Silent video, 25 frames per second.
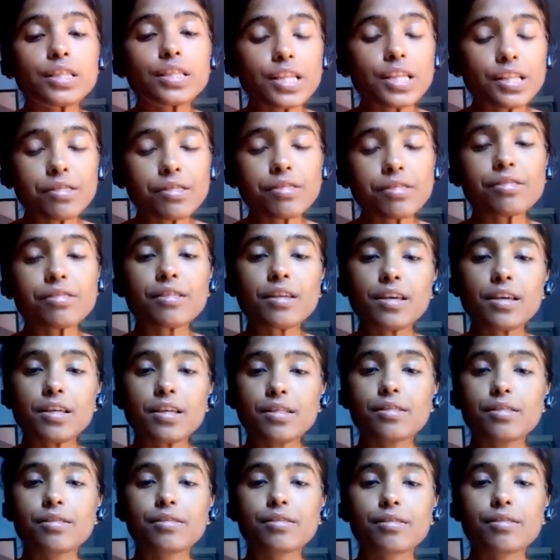this
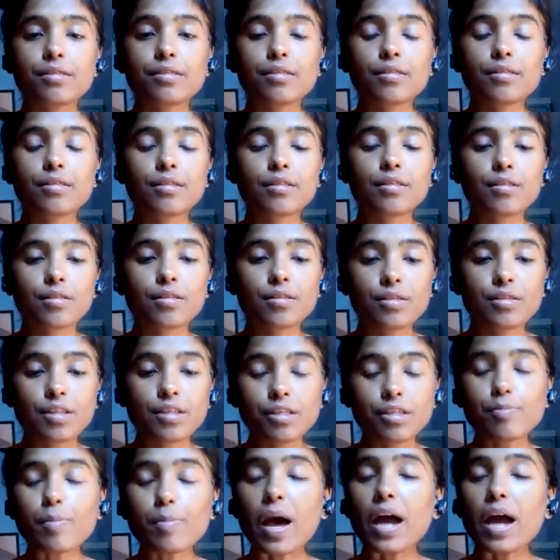is this
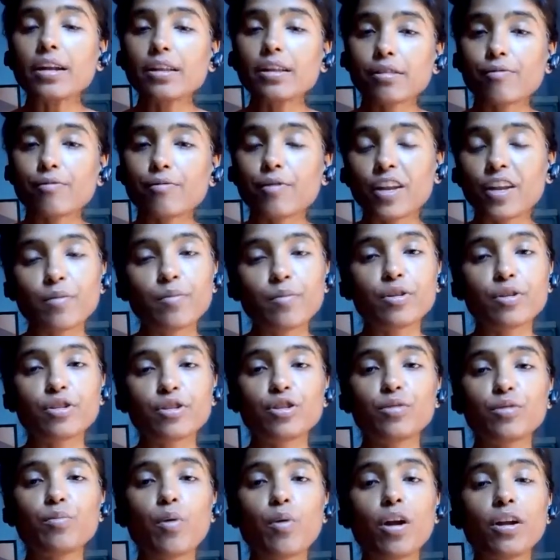part is very much
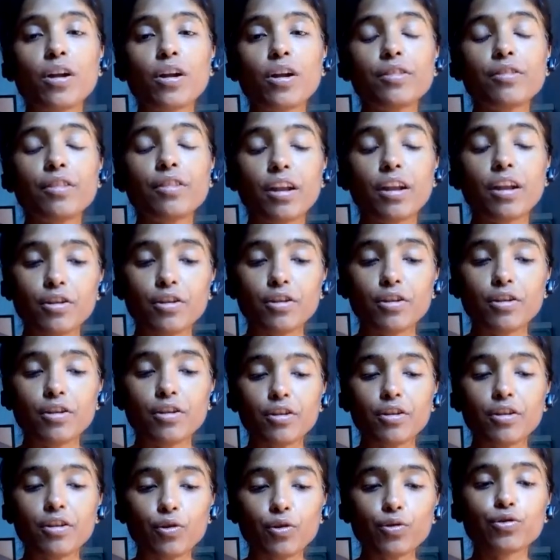important that
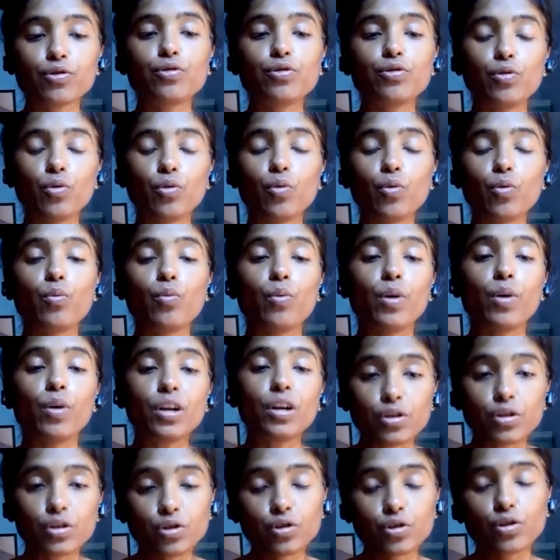you should know
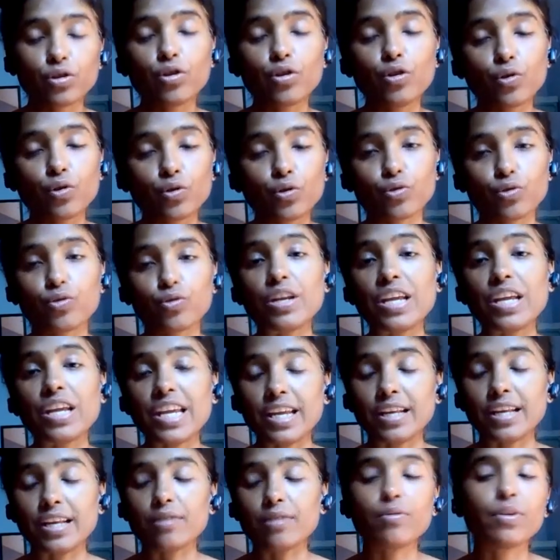what you should
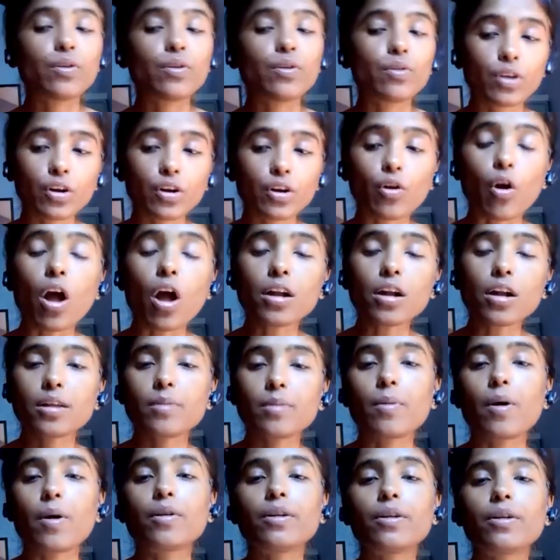eat. We're gonna talk
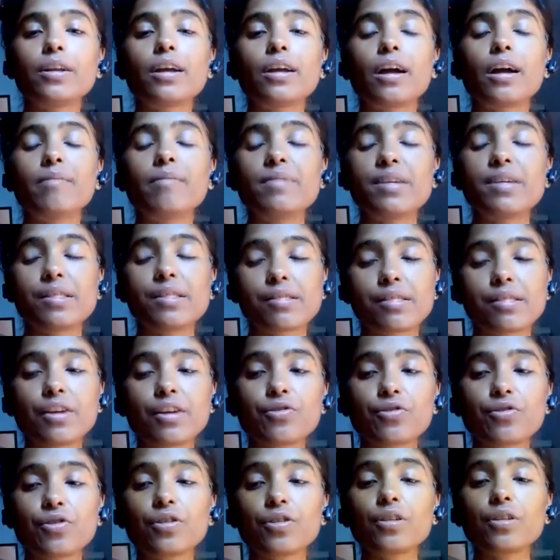about in coming
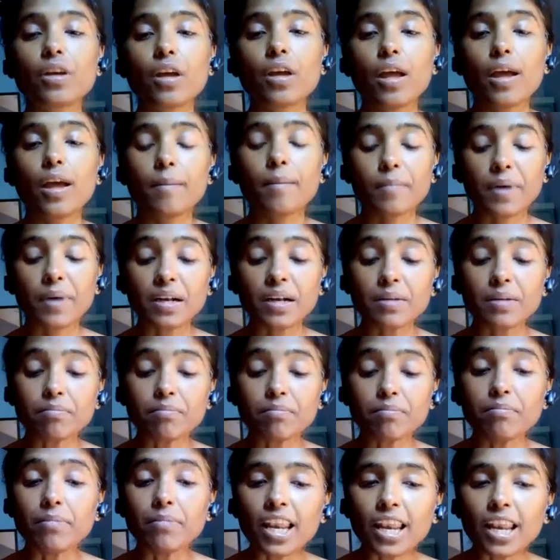session. But
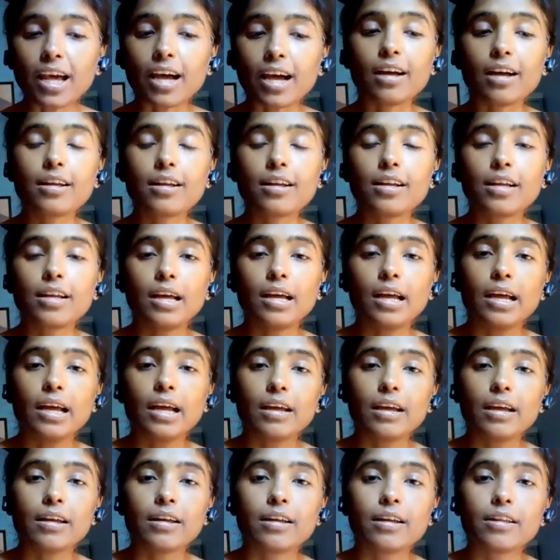mala,
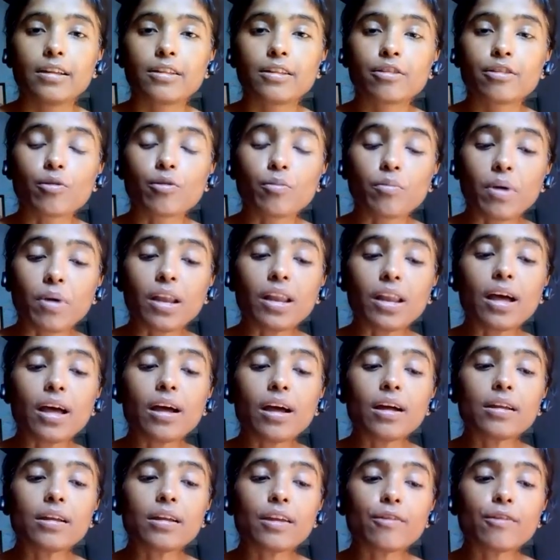so
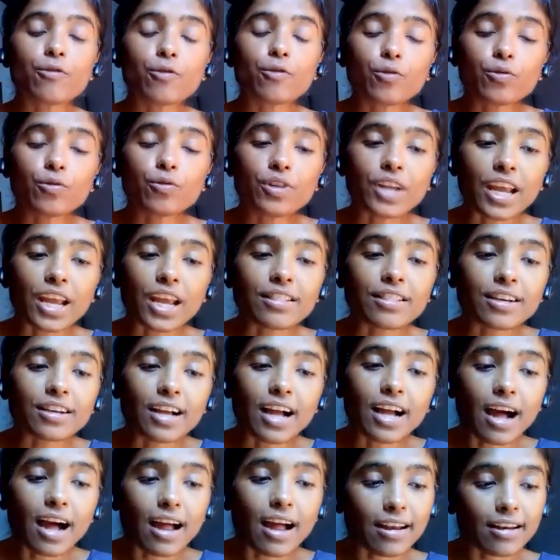mala, if you take the
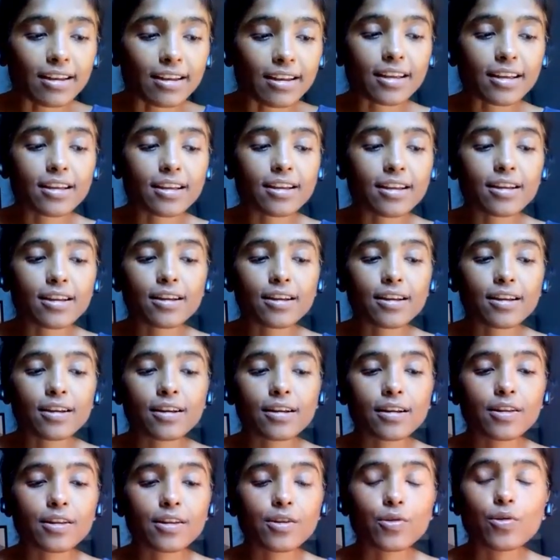garlic,
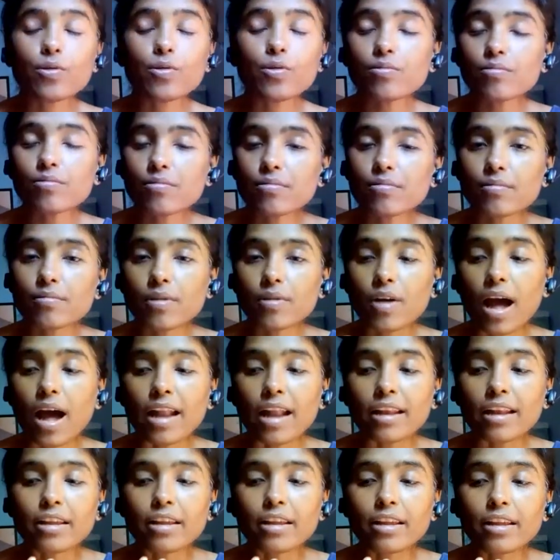
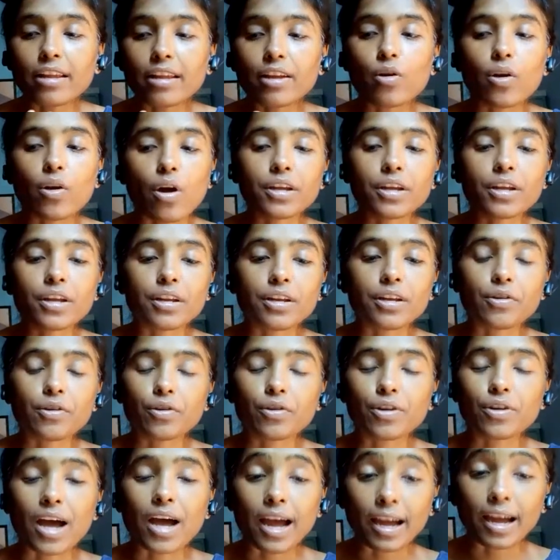garlic or onion
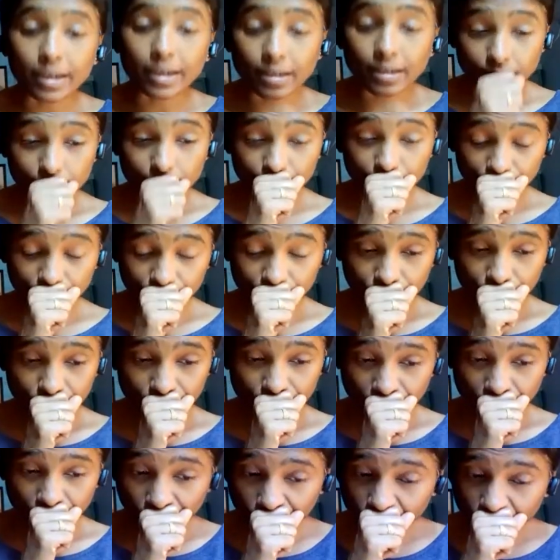in your diet,
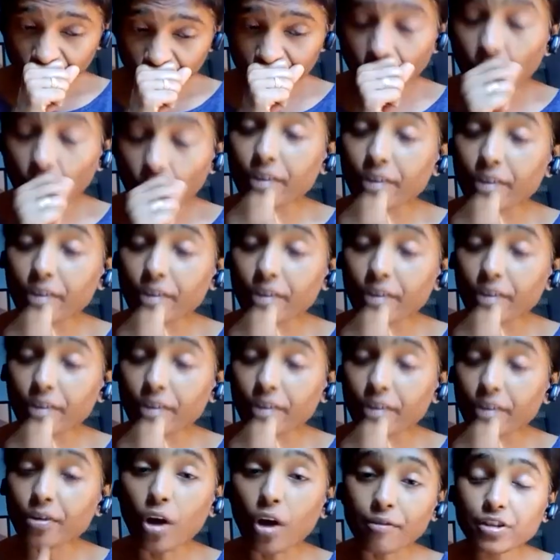for
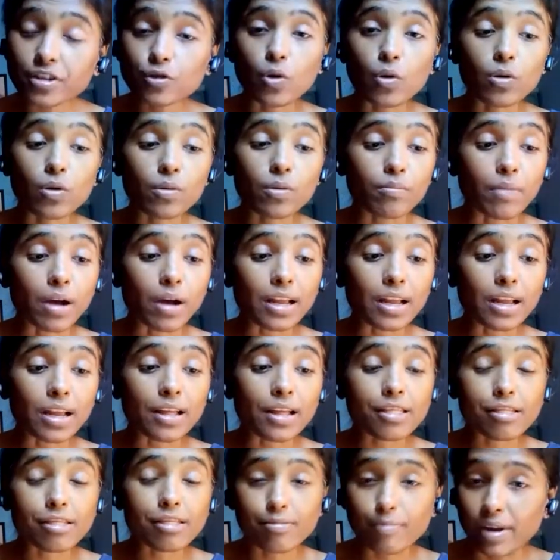non-veg,
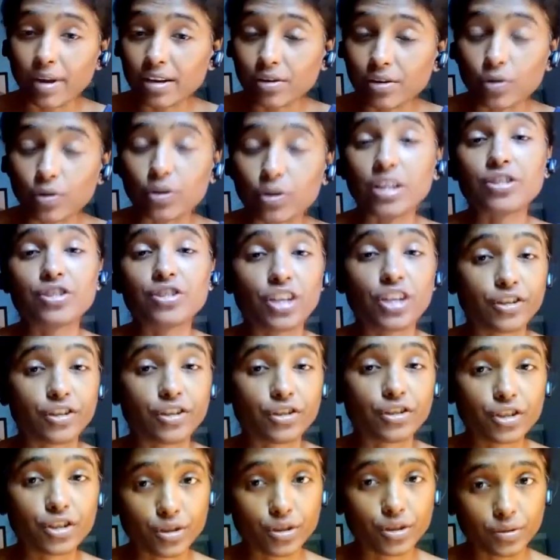your mala smell
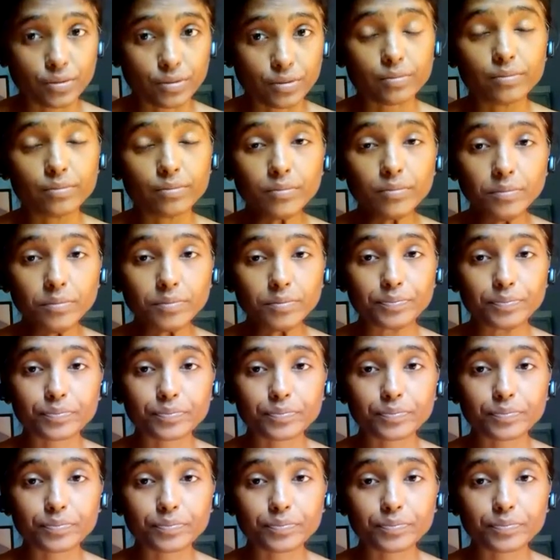gonna change.